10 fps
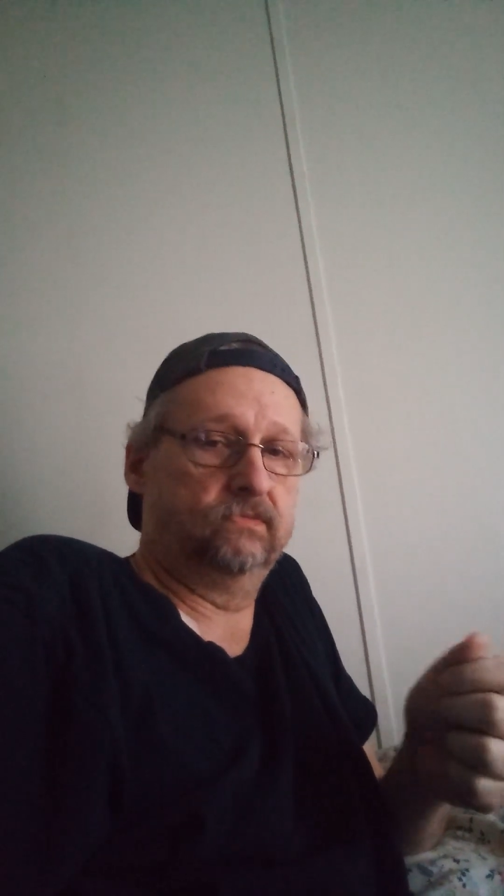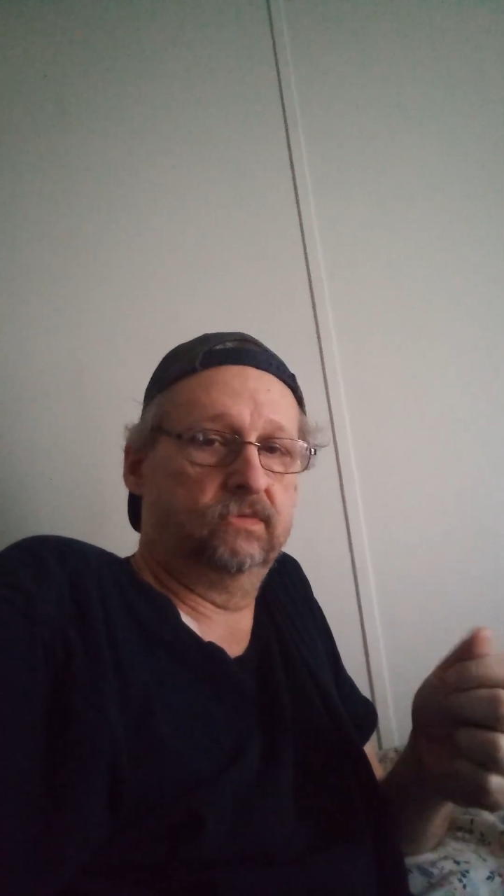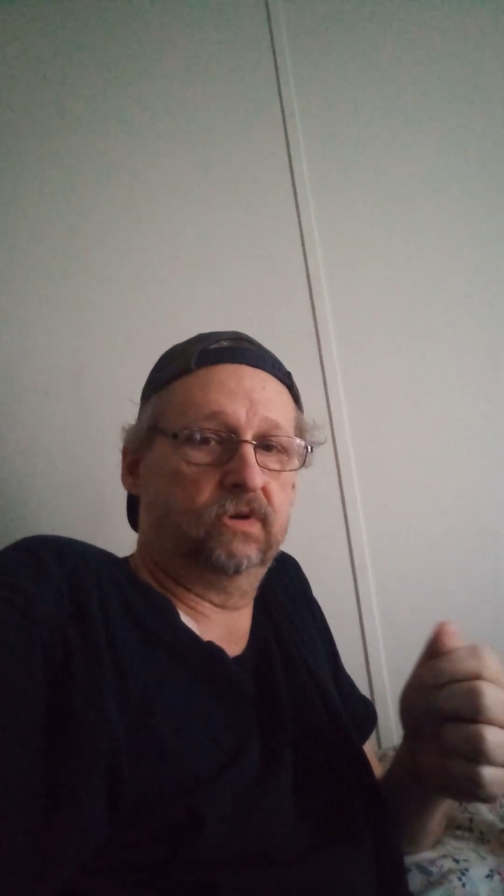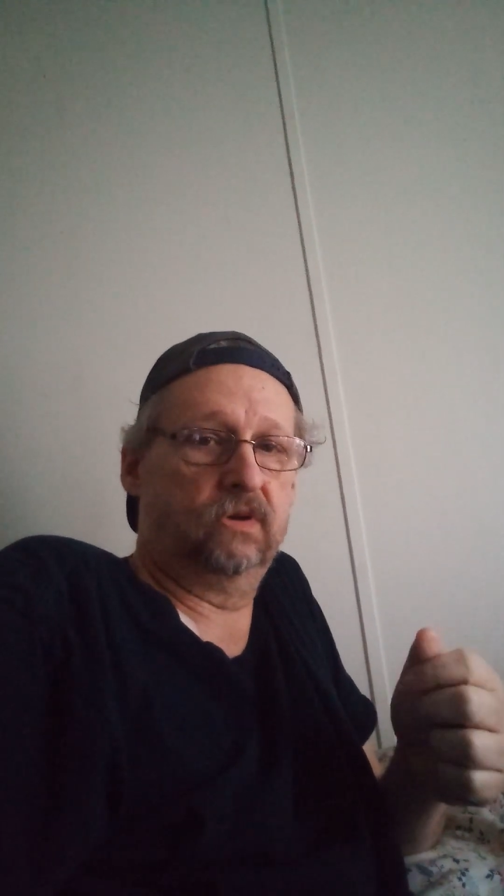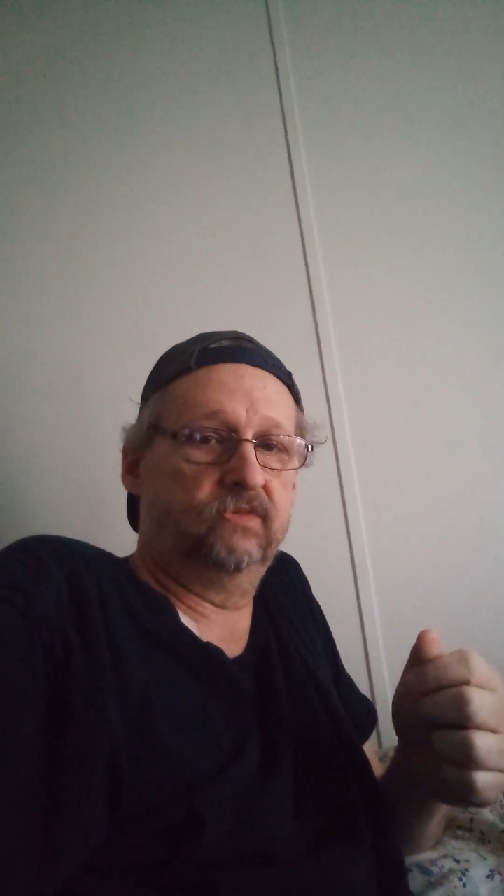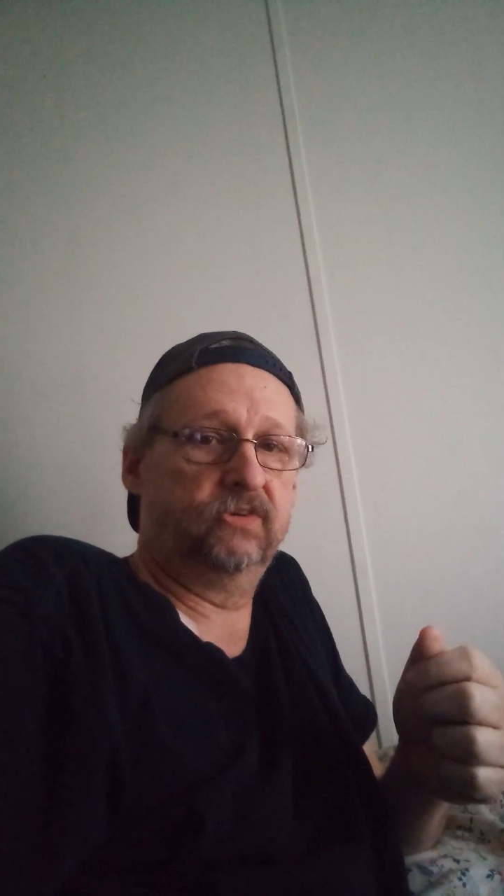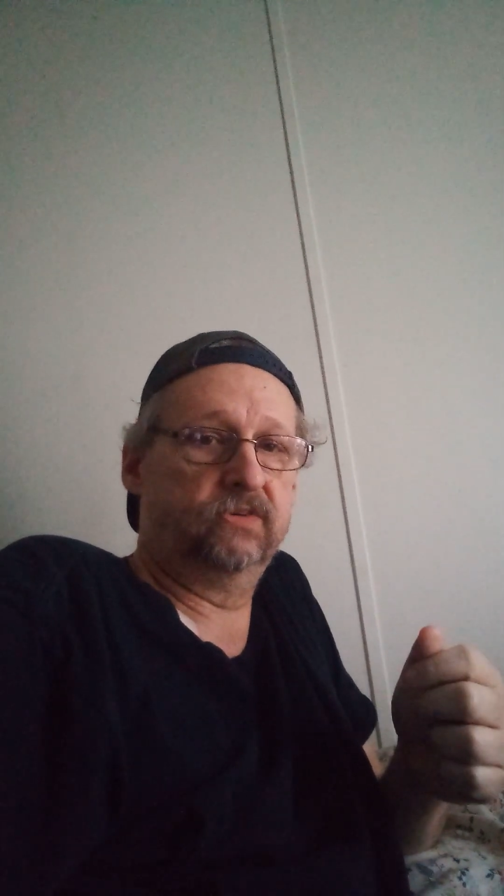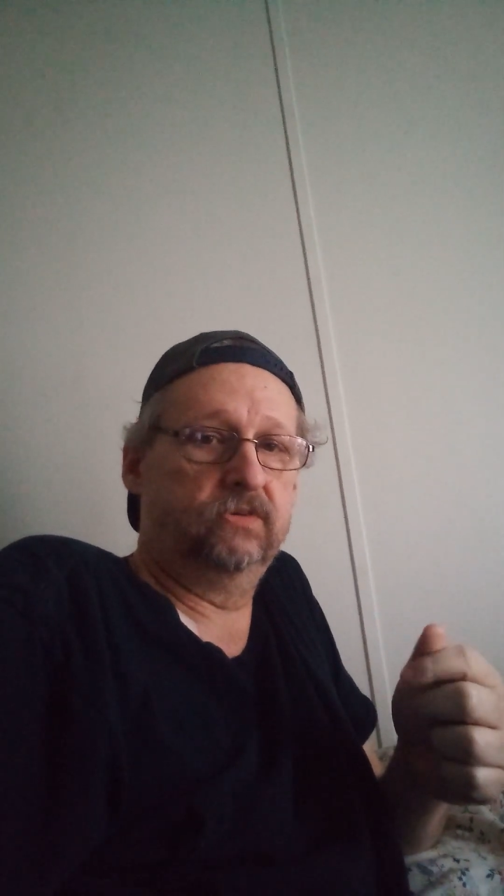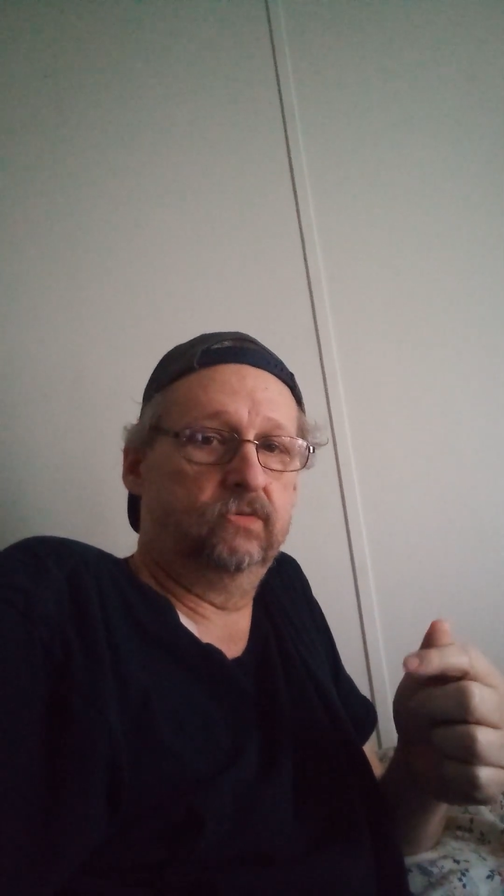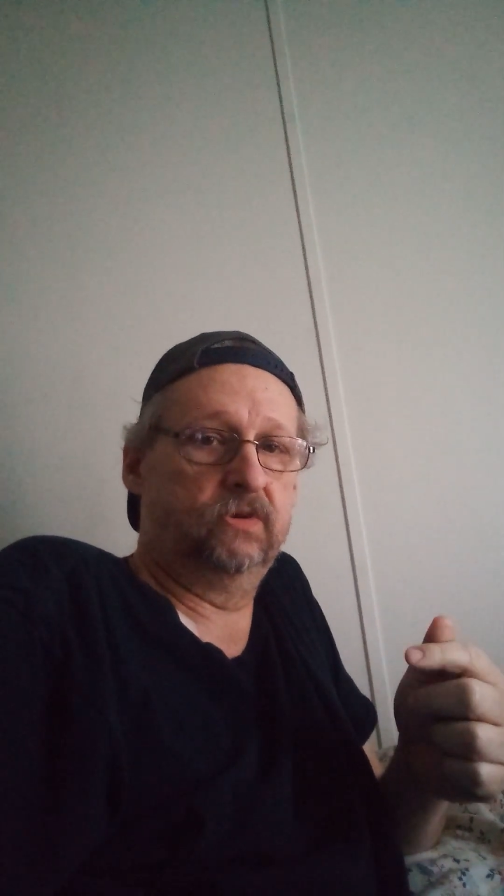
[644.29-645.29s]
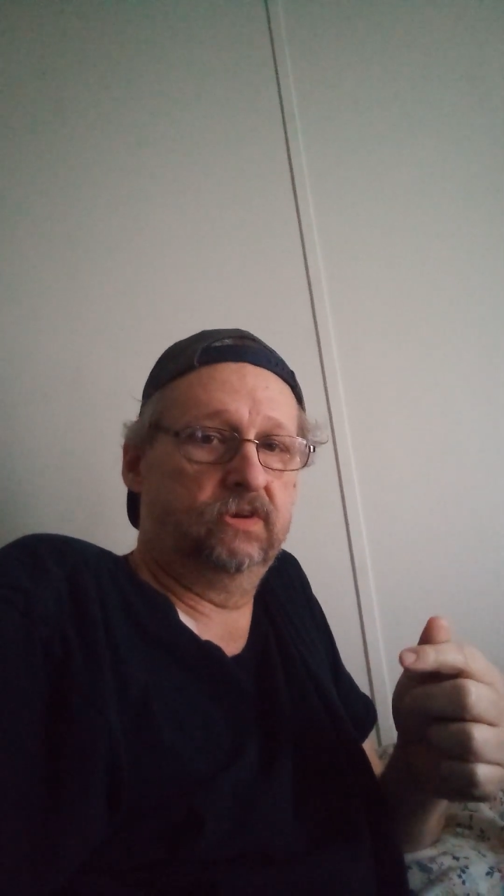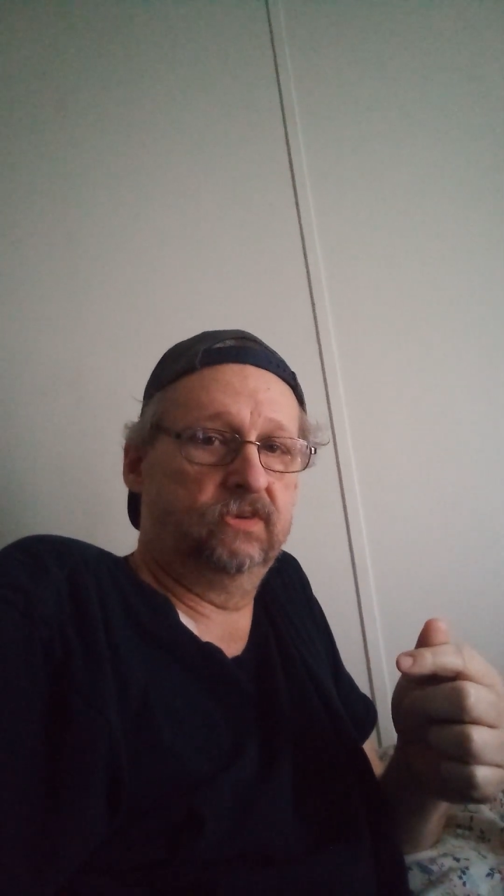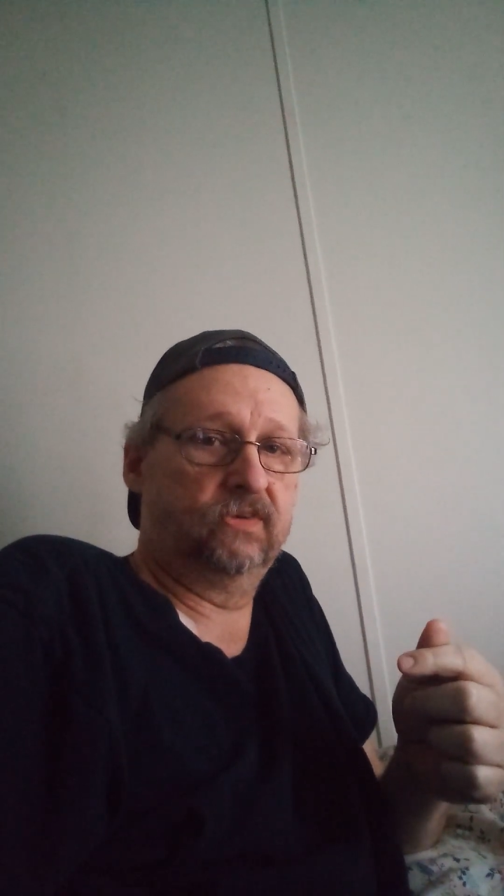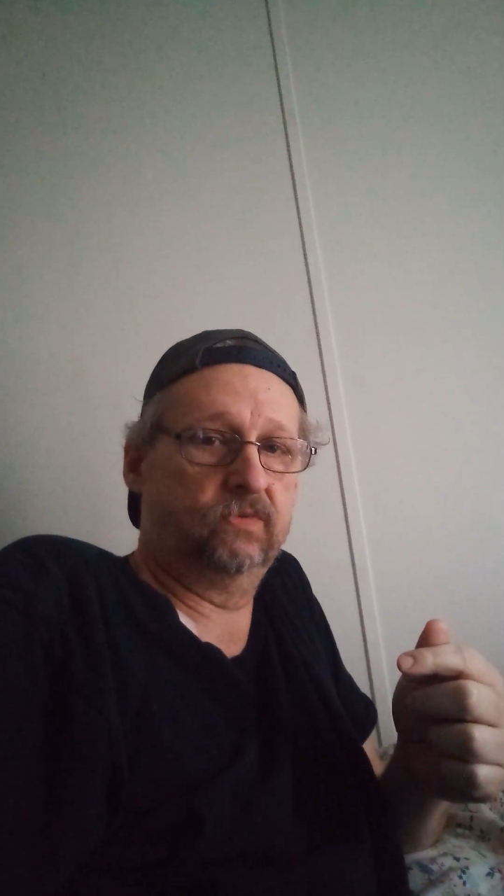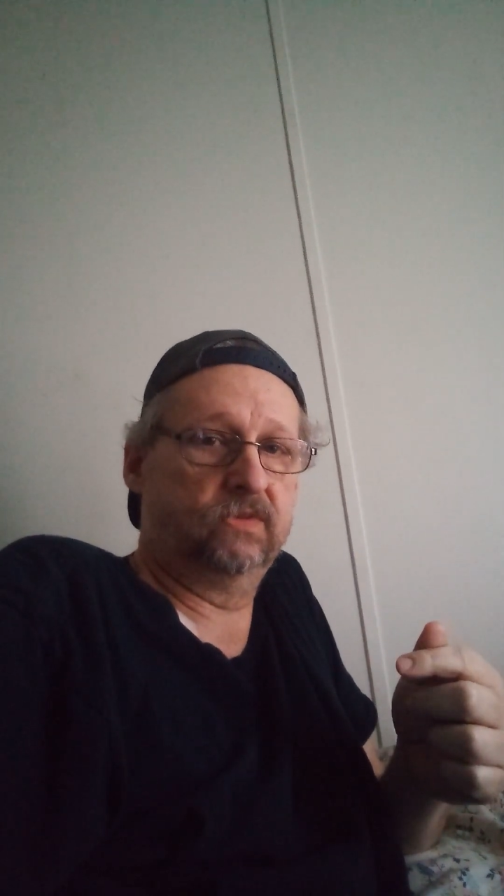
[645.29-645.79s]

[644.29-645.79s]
to eat something that's good for you,